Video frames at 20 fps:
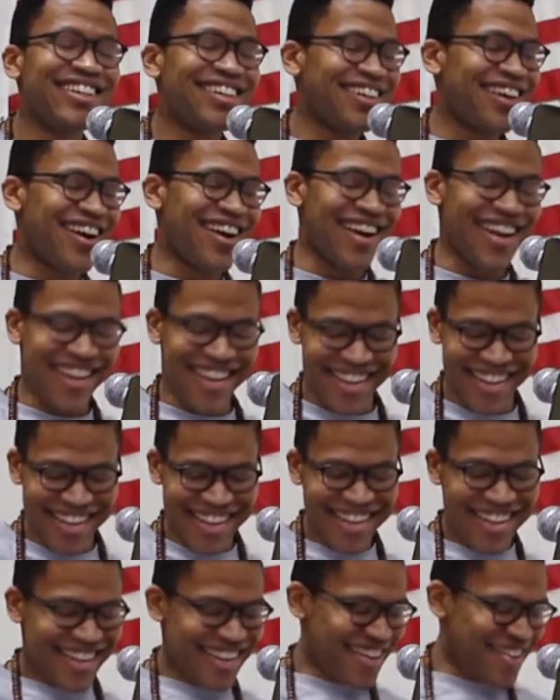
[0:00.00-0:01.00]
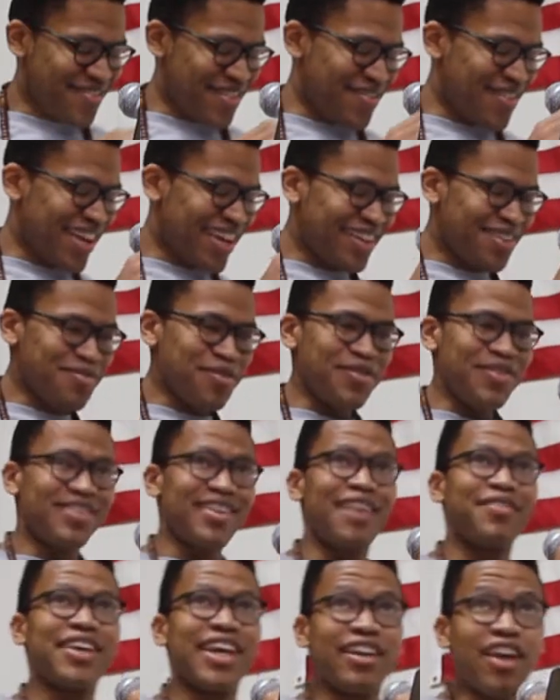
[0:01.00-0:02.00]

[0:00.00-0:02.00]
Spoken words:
right. Maybe I need to move this up.